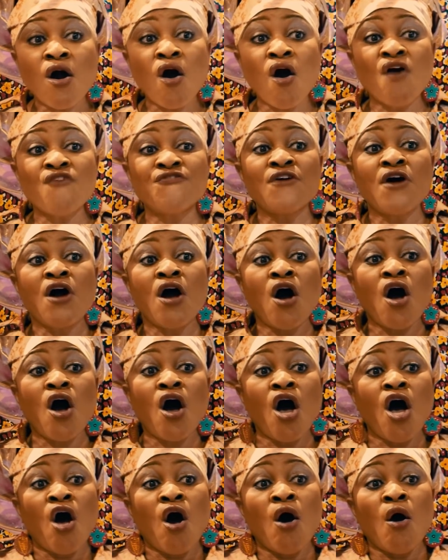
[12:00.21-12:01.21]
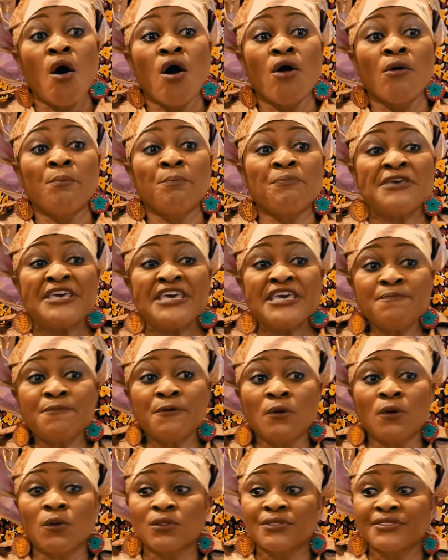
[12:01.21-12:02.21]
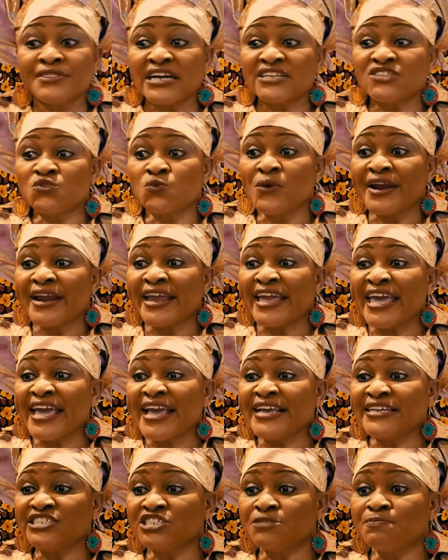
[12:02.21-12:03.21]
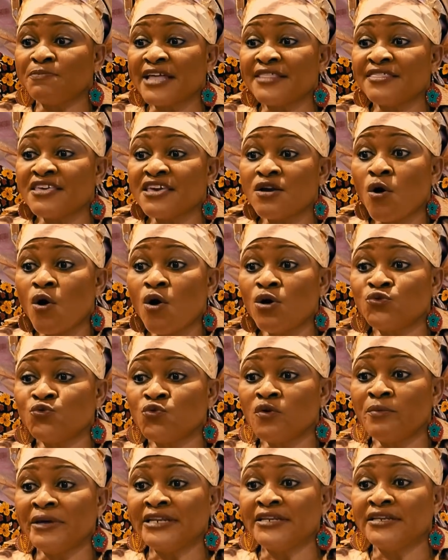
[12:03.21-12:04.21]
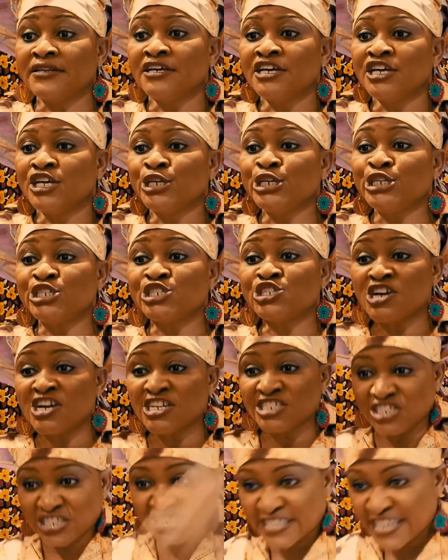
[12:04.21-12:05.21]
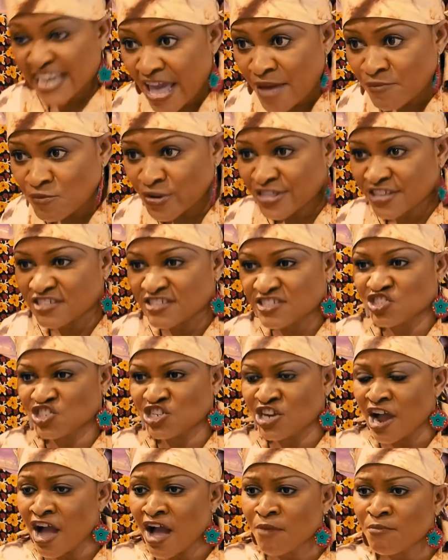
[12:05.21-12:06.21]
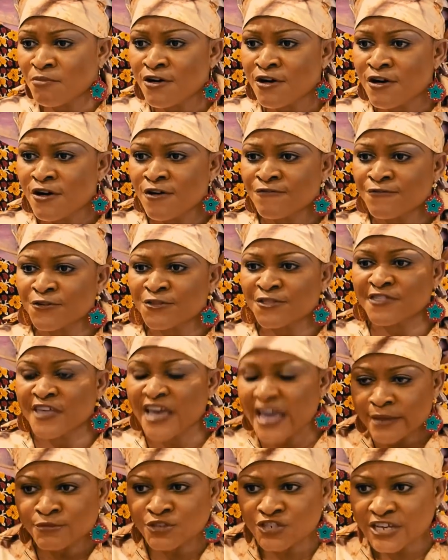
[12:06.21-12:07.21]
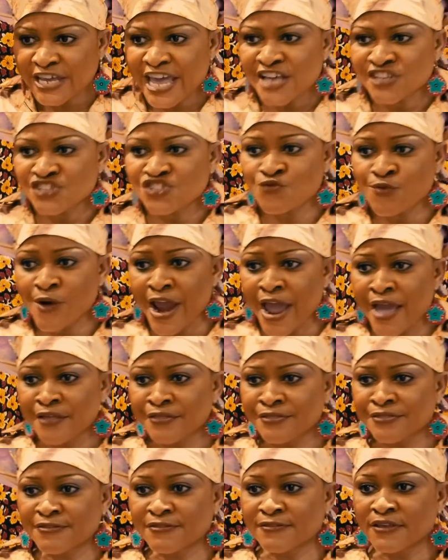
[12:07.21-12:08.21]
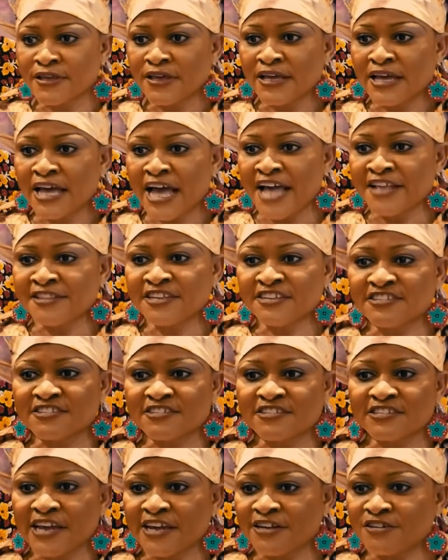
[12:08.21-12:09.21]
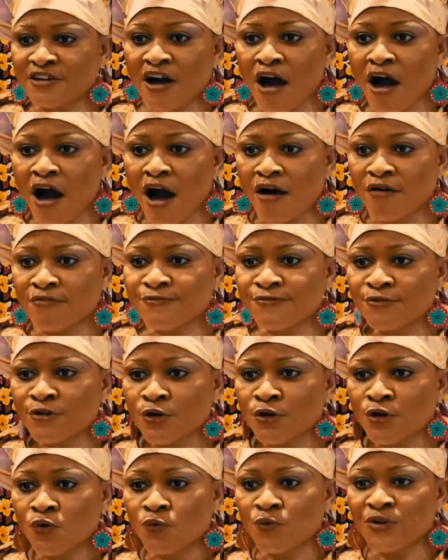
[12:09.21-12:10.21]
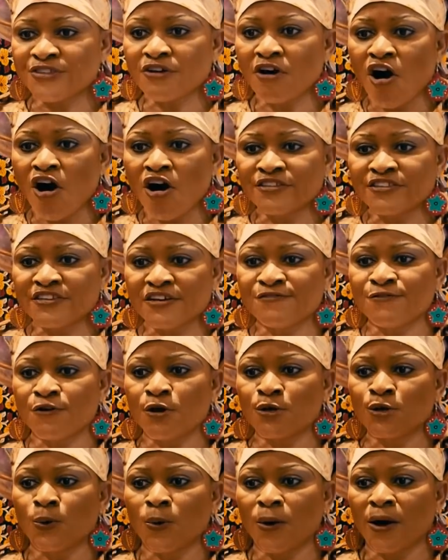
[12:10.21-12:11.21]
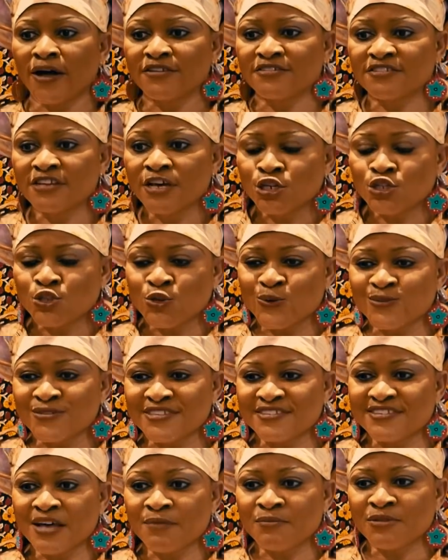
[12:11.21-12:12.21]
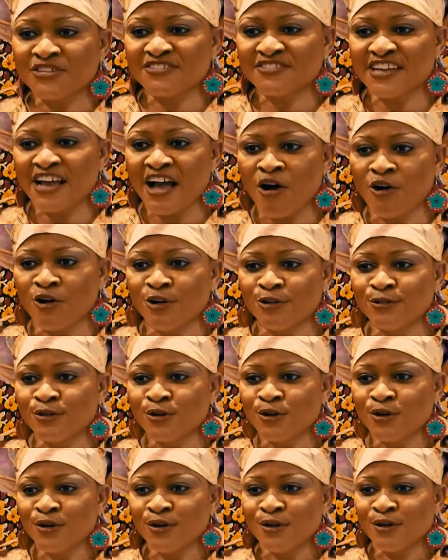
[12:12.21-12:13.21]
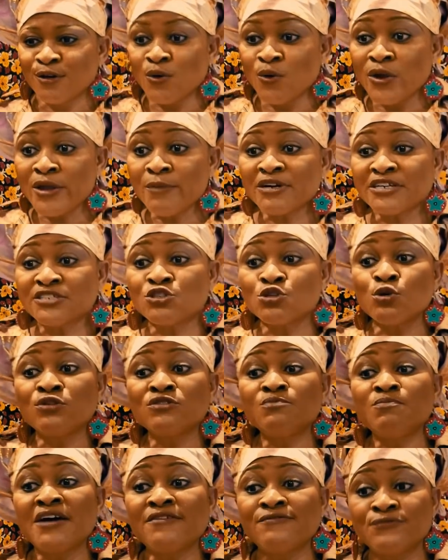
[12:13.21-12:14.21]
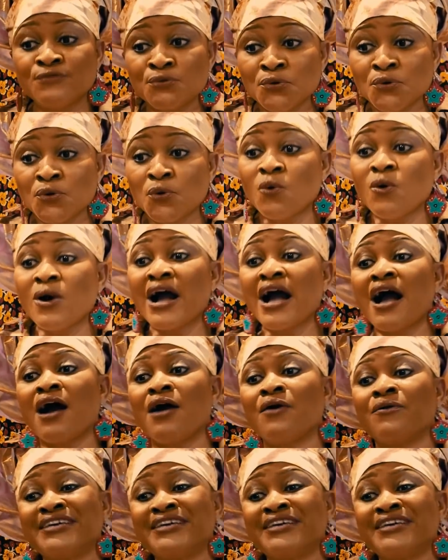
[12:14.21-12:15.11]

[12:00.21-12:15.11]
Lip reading: of people that were caged by the old woman. He touched them with his charm for them to gain strength, and they set off with all their followers to Nzambi's town. Luemba told Mavungu how